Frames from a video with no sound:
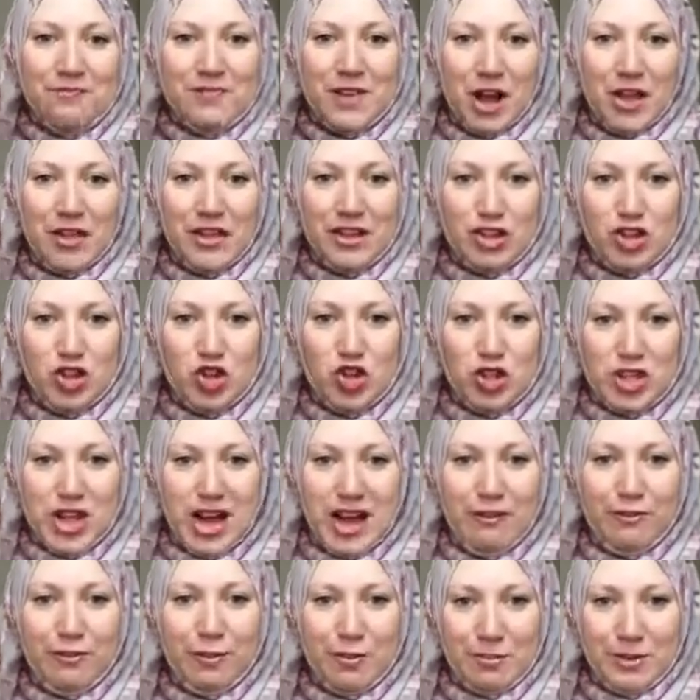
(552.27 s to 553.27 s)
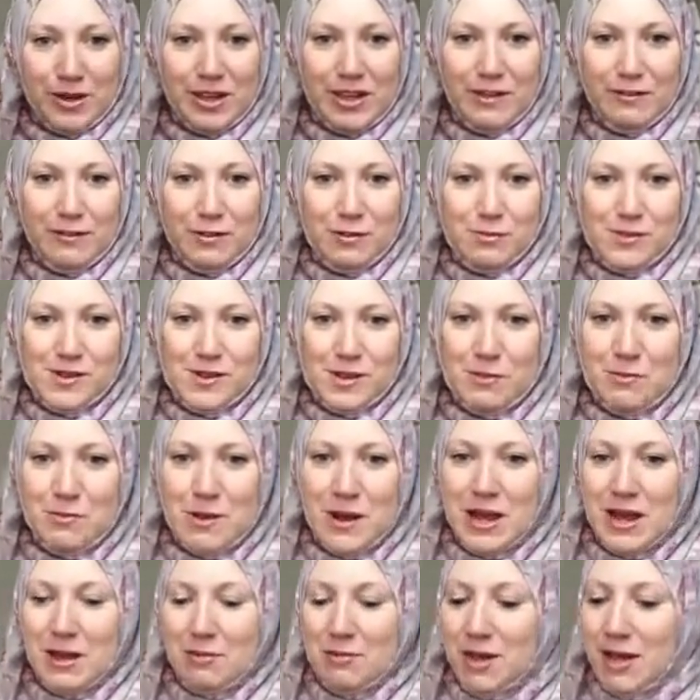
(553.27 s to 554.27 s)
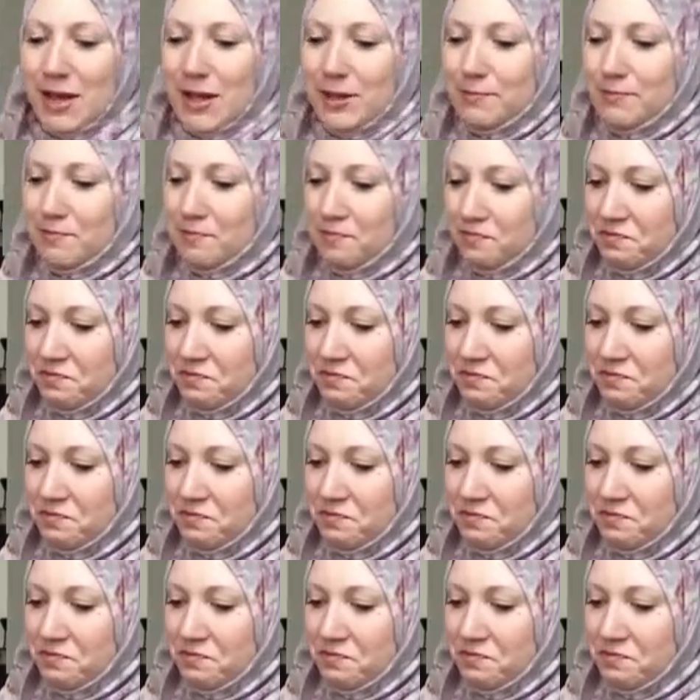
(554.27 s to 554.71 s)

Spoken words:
I think you should have them and give them to the baby.